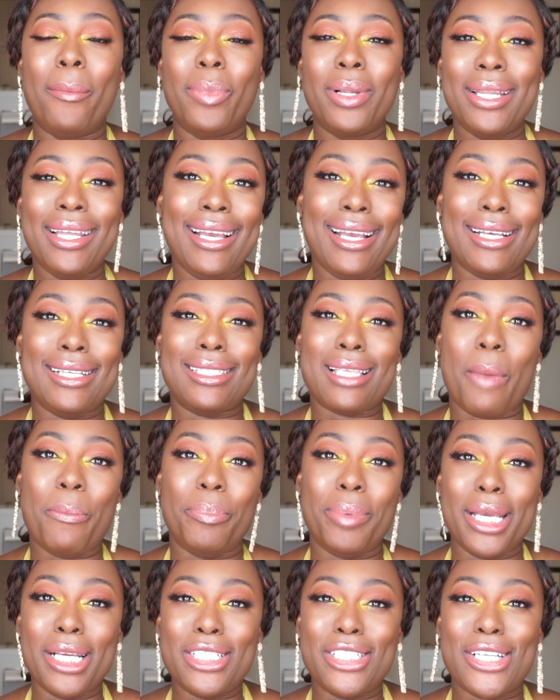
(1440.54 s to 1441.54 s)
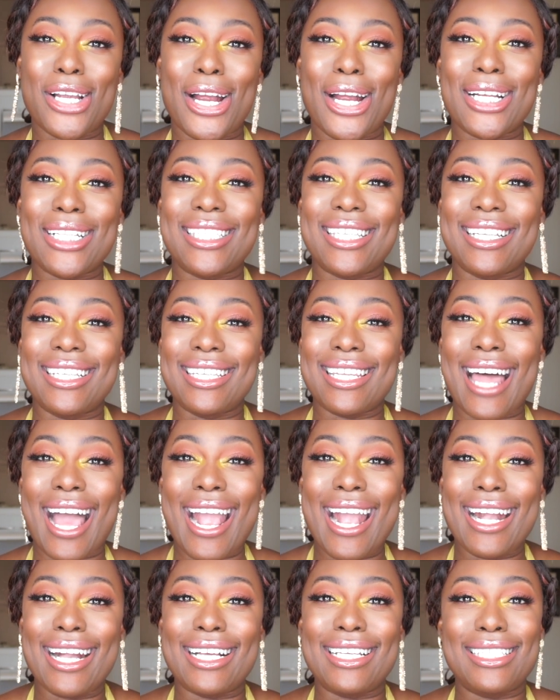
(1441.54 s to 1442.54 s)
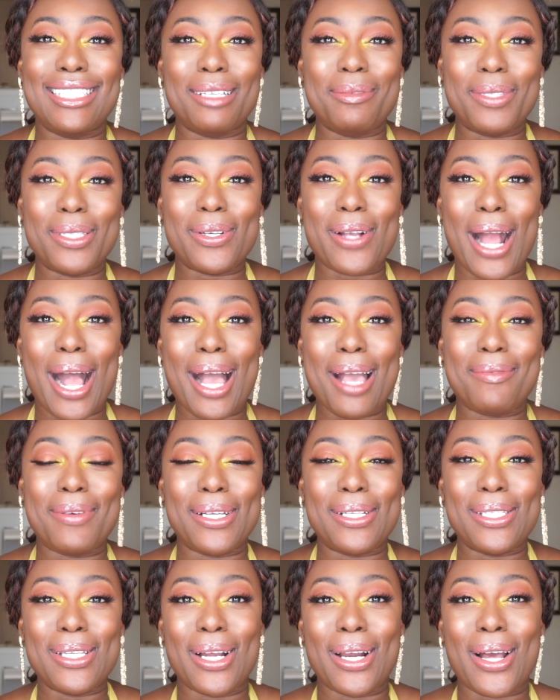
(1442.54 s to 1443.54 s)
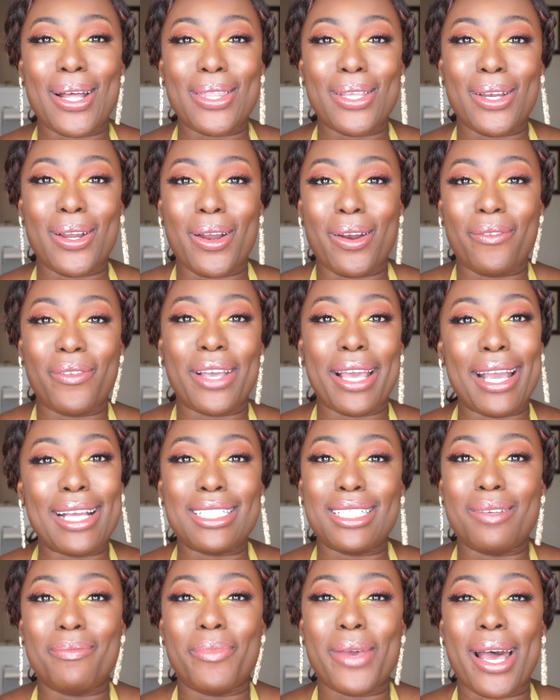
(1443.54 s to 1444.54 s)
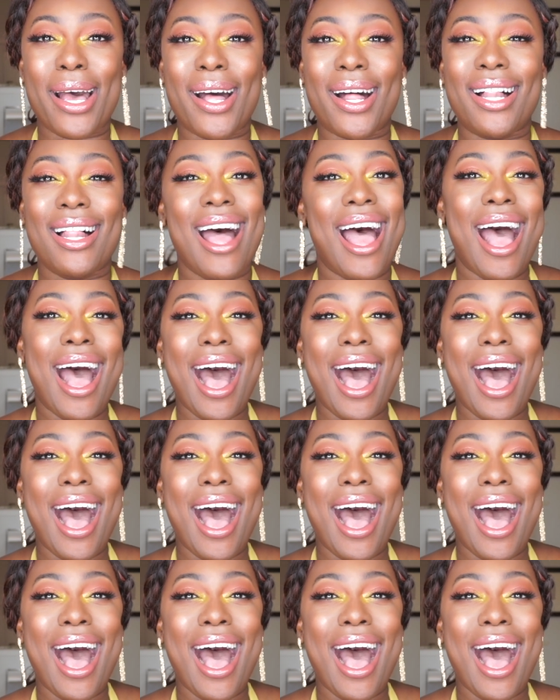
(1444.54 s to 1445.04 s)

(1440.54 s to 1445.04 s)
please be sure to like, subscribe, and turn on the notification bell.